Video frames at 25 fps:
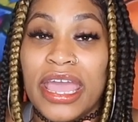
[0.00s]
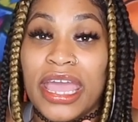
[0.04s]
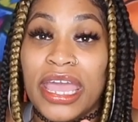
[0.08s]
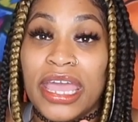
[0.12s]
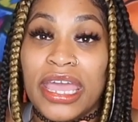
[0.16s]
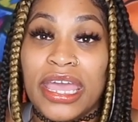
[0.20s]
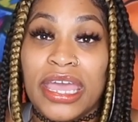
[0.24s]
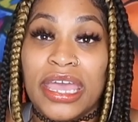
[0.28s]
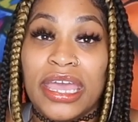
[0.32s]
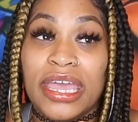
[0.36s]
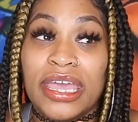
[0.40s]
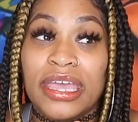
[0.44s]

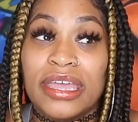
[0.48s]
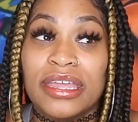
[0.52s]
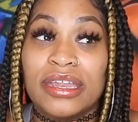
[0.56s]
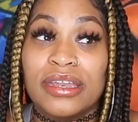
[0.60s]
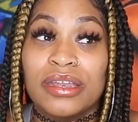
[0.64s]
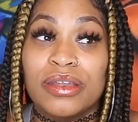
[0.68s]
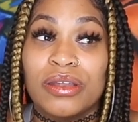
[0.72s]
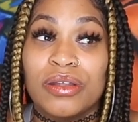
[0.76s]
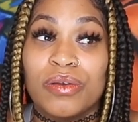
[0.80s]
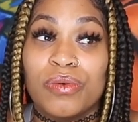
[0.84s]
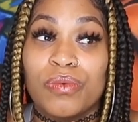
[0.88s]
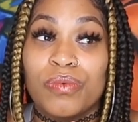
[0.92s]

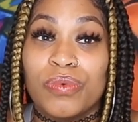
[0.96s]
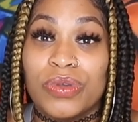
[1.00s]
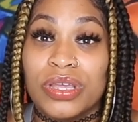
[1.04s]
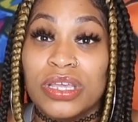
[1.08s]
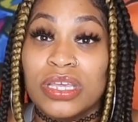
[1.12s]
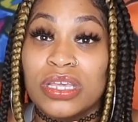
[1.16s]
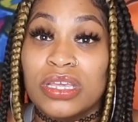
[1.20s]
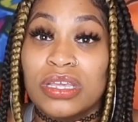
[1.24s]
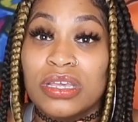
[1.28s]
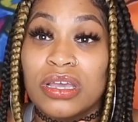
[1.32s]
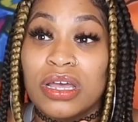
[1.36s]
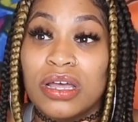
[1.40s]
and
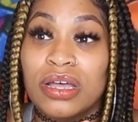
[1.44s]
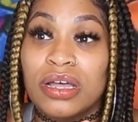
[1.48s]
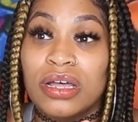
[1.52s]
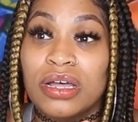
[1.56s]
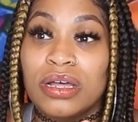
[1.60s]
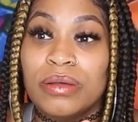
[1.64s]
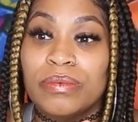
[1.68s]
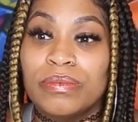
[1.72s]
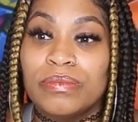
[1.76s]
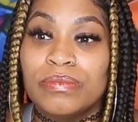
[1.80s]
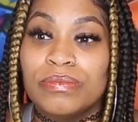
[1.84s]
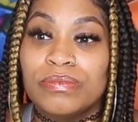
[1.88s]
we
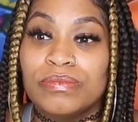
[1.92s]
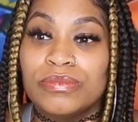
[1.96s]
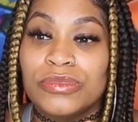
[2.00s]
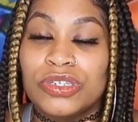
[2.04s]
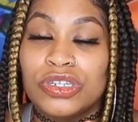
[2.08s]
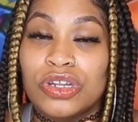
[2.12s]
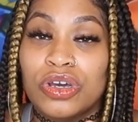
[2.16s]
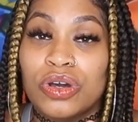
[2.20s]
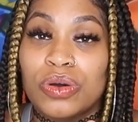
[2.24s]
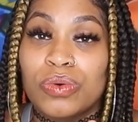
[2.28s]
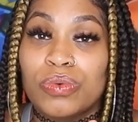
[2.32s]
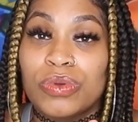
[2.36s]

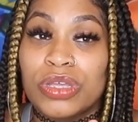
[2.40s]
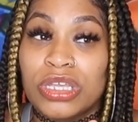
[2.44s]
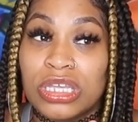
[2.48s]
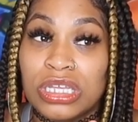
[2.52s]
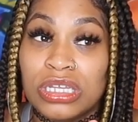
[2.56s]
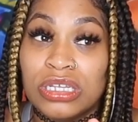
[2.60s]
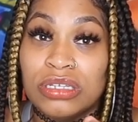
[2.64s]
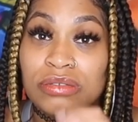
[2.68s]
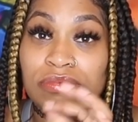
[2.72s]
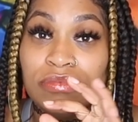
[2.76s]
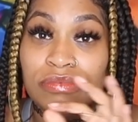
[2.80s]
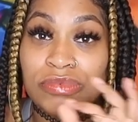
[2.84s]

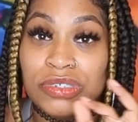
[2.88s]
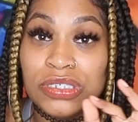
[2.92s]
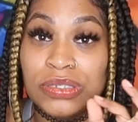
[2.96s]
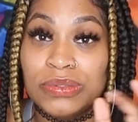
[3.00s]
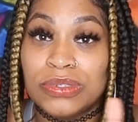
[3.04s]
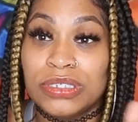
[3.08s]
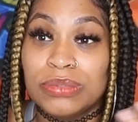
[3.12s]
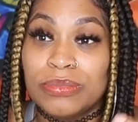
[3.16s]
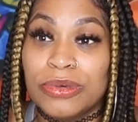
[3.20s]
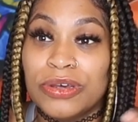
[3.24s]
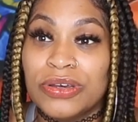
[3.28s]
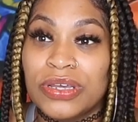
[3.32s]

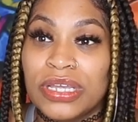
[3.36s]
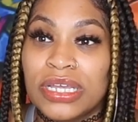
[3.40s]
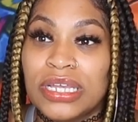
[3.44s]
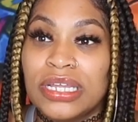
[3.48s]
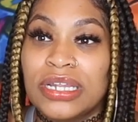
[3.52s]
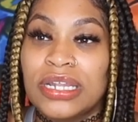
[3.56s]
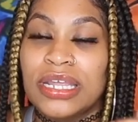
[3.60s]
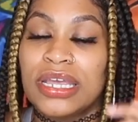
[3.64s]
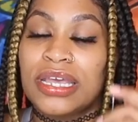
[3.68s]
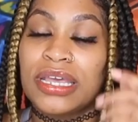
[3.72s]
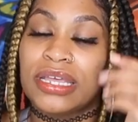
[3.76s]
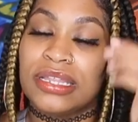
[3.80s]
were
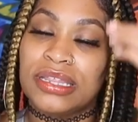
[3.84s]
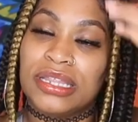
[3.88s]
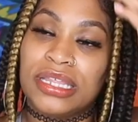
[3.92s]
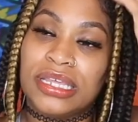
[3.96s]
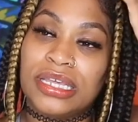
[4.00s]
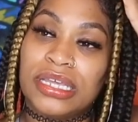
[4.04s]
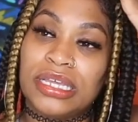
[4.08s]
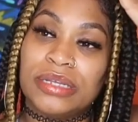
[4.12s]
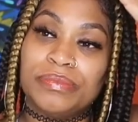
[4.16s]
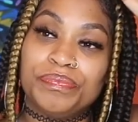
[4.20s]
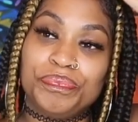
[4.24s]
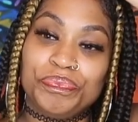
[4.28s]
smoking, and
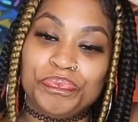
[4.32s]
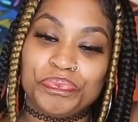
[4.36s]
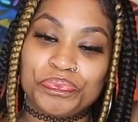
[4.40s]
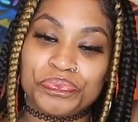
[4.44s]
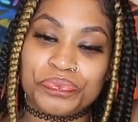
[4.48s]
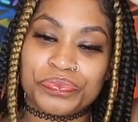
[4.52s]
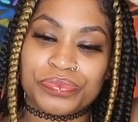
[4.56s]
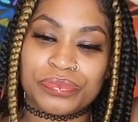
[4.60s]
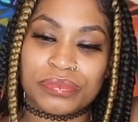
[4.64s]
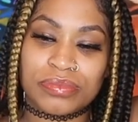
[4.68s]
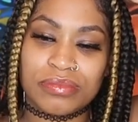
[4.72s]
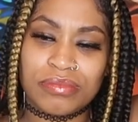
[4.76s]
then